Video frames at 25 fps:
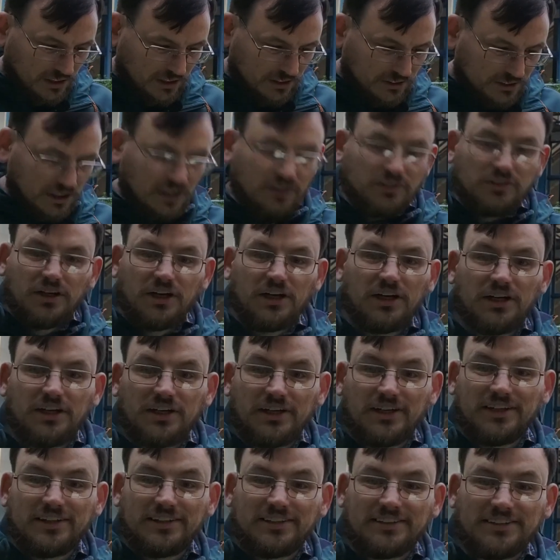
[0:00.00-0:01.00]
So
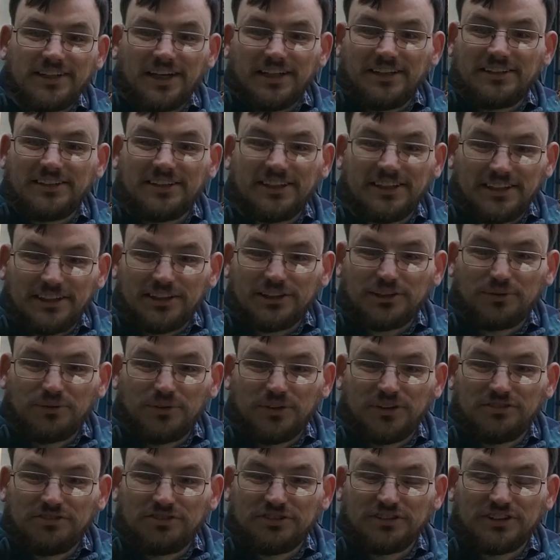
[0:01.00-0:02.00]
day 6
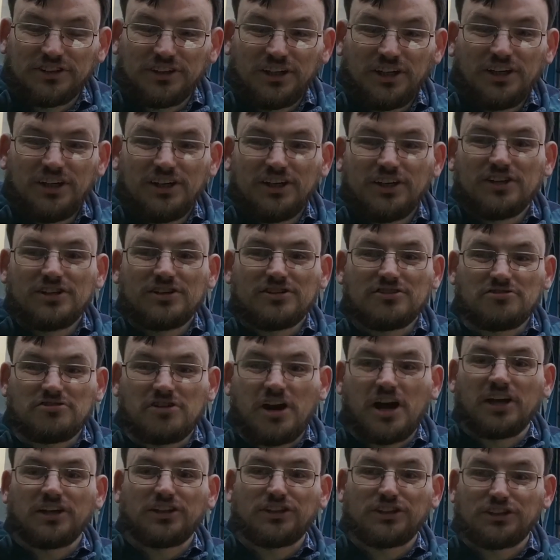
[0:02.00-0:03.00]
with
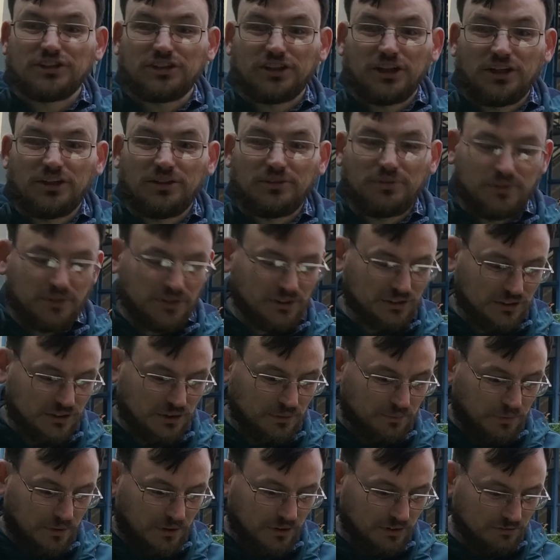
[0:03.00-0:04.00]
Raster was
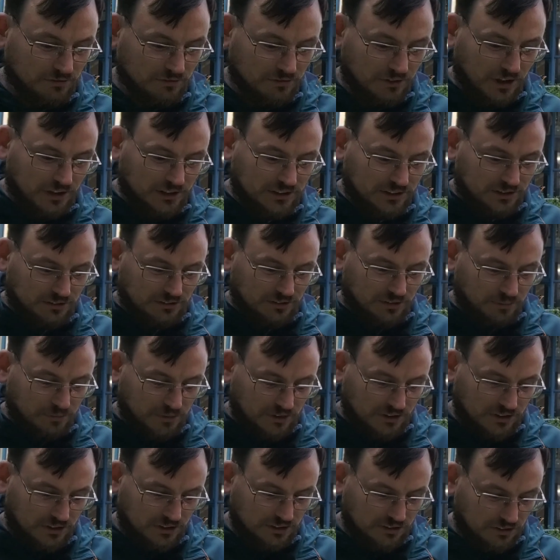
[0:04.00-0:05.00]
the point, raster
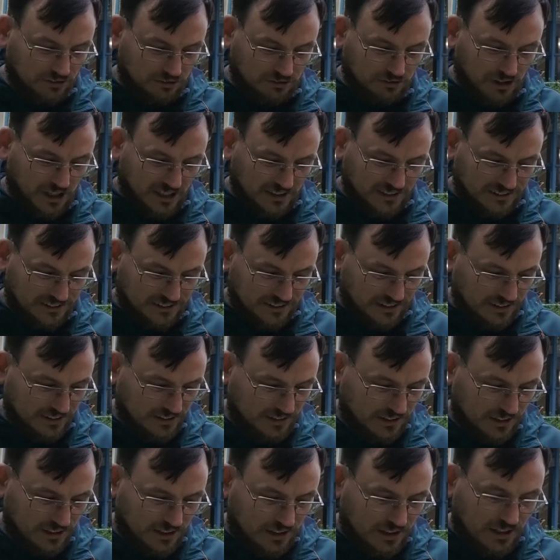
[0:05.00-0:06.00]
images, or Raster,
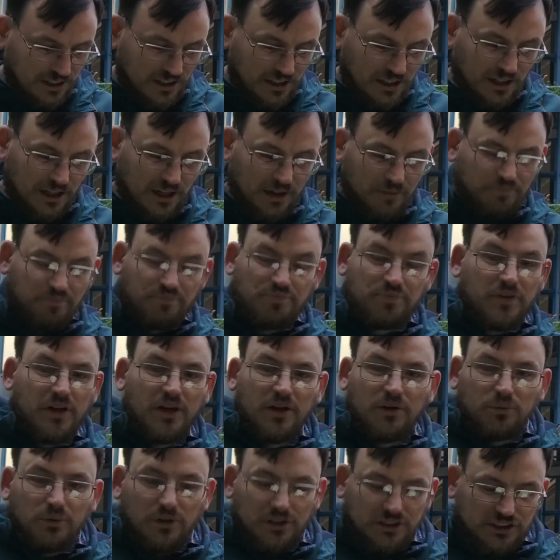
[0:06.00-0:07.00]

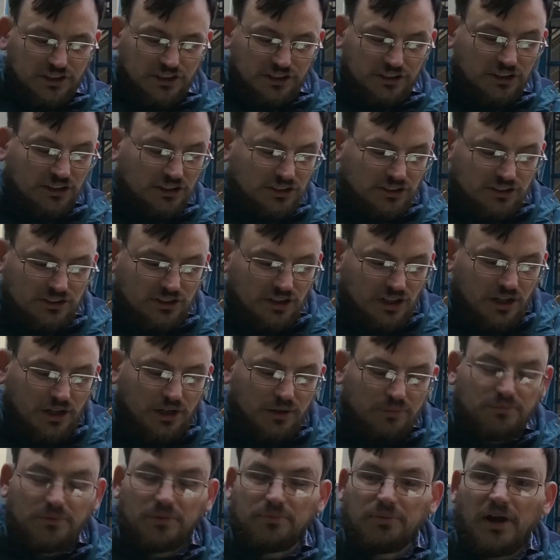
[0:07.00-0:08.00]
which is a
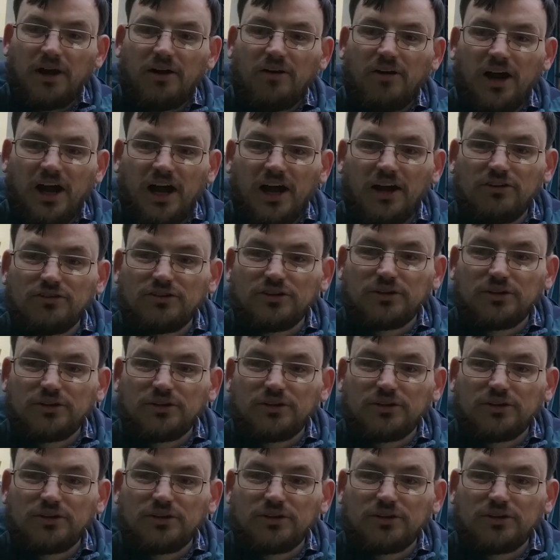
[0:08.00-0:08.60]
term about how